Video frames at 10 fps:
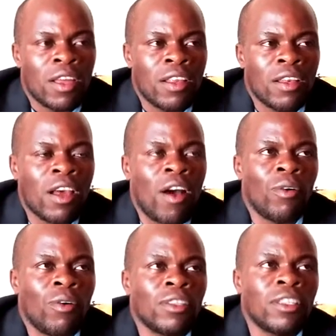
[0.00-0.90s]
Now,
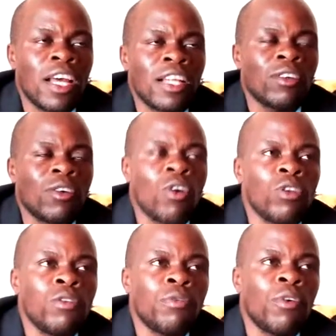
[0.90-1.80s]
that
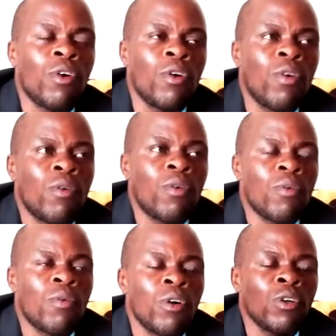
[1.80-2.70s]
calls for
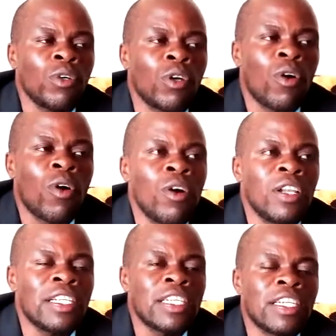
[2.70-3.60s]
what we call
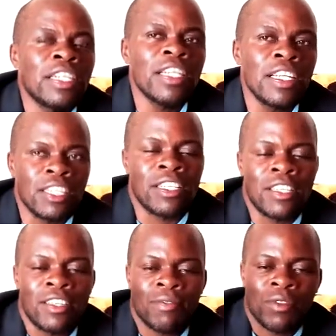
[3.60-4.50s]
grit,
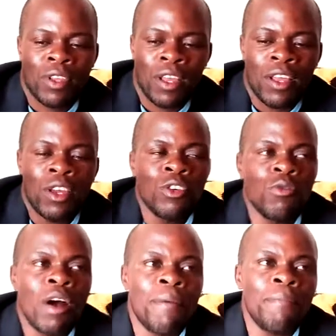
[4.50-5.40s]

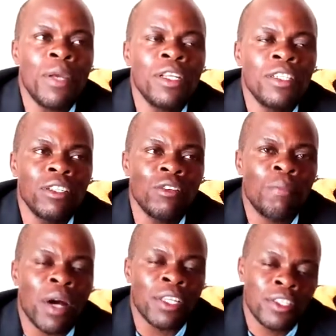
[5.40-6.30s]
your ability to
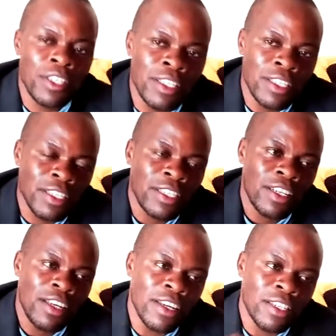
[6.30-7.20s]
persist
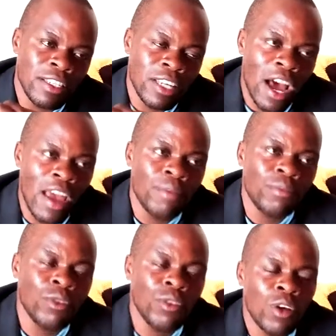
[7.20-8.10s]
in
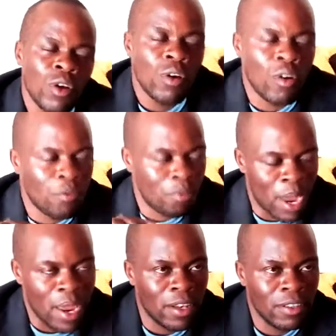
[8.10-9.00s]
times of
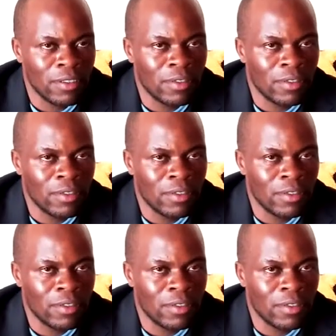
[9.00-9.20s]
pain.